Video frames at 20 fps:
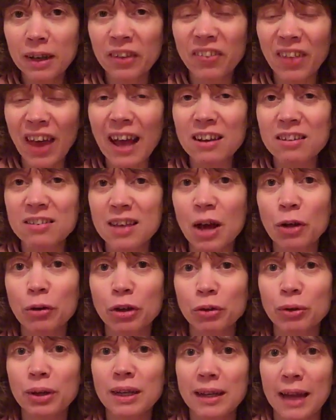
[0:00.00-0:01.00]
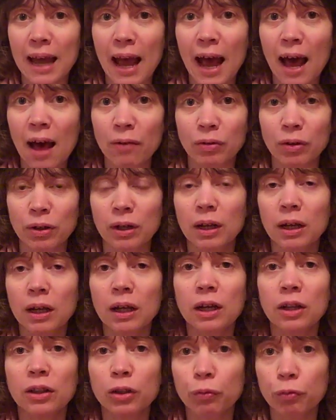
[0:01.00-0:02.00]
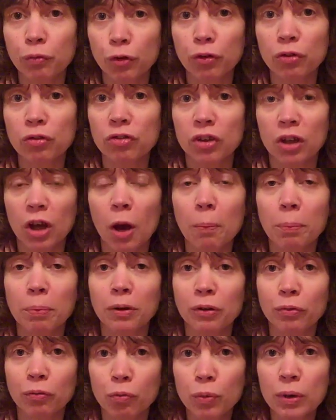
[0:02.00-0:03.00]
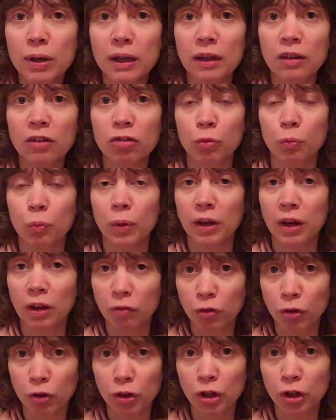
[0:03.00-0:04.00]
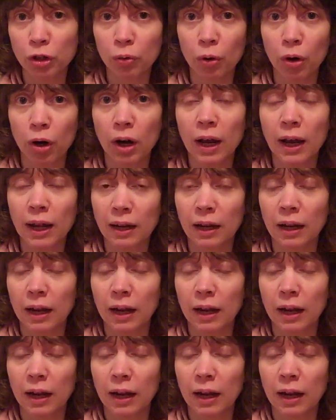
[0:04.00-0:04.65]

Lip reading: That's how you need to have it the first couple of weeks whenever you are